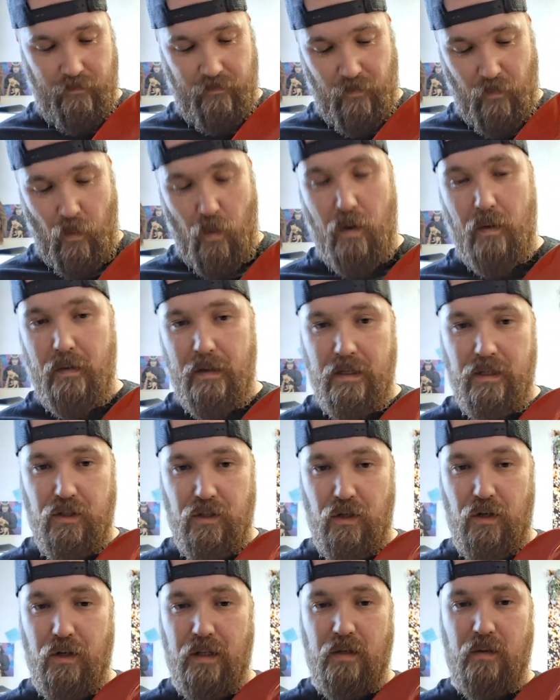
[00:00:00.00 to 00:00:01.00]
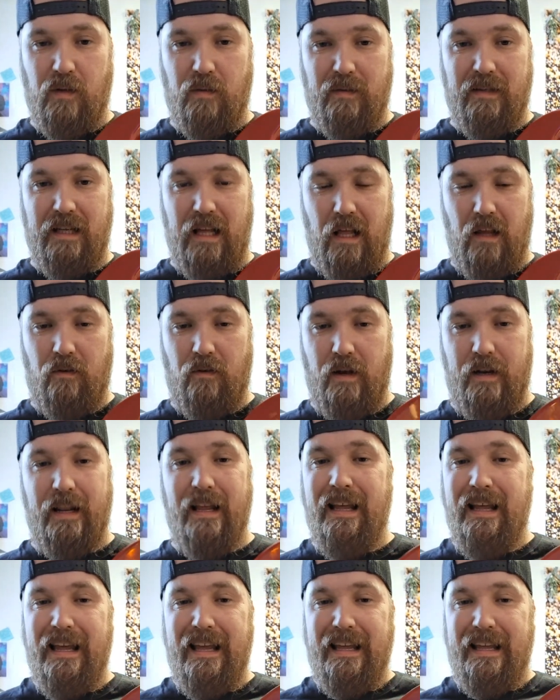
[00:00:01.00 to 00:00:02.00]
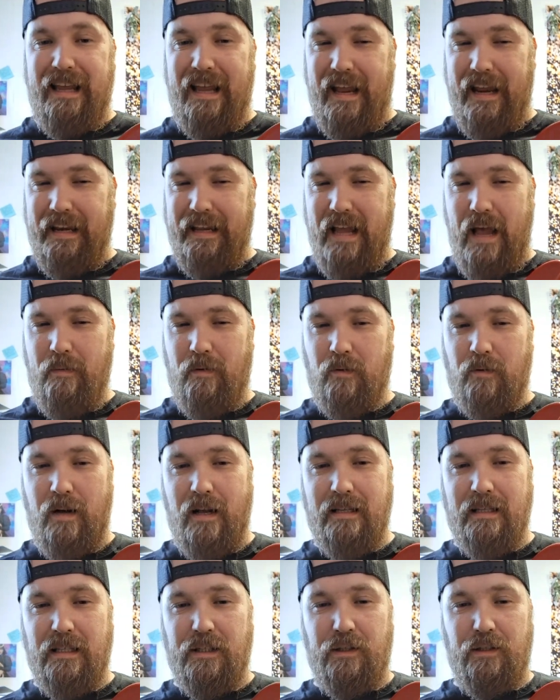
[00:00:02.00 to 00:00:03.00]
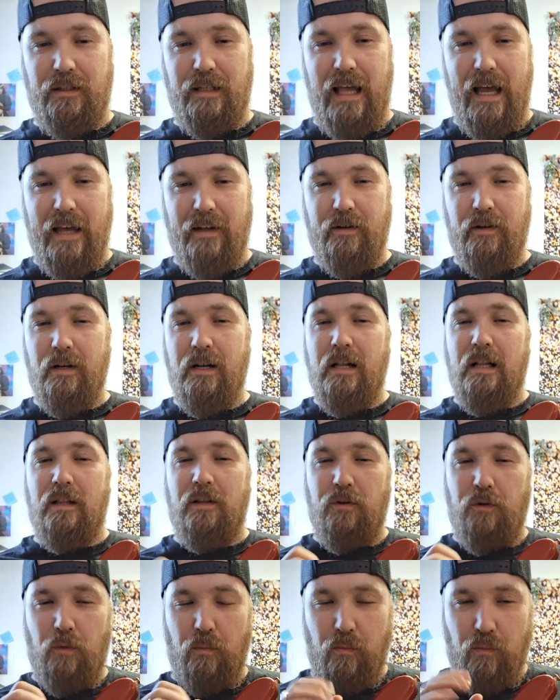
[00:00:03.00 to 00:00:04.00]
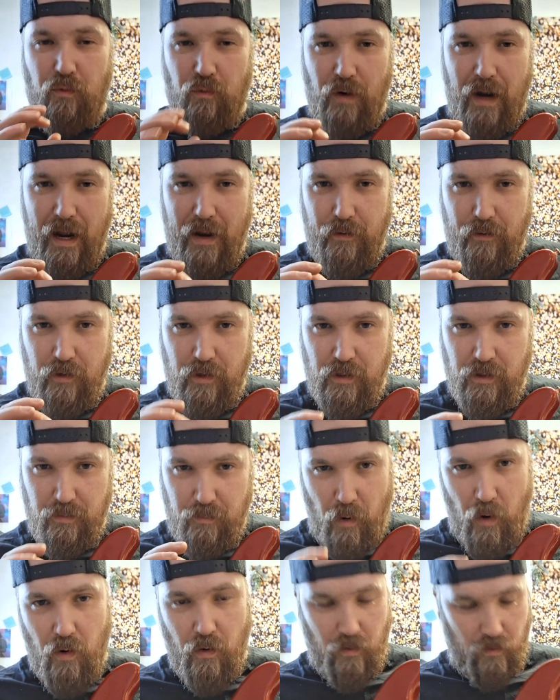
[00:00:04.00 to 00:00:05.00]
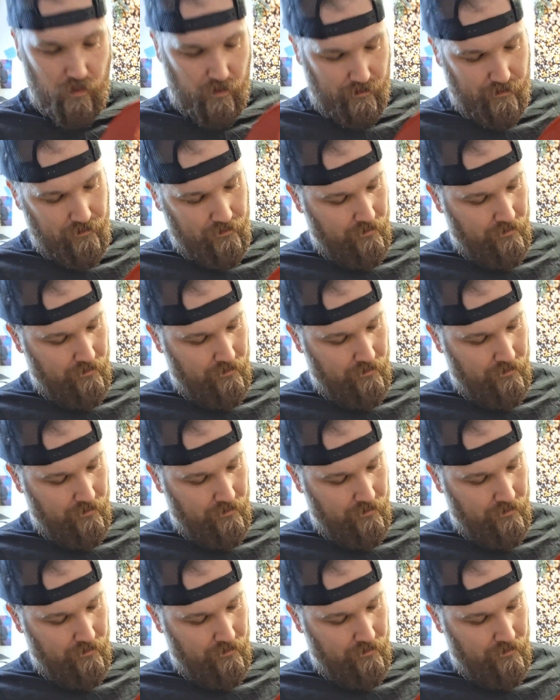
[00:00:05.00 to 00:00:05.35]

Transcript: For this year, this was metallic red. Candy apple red's a little lighter, a little brighter sparkle.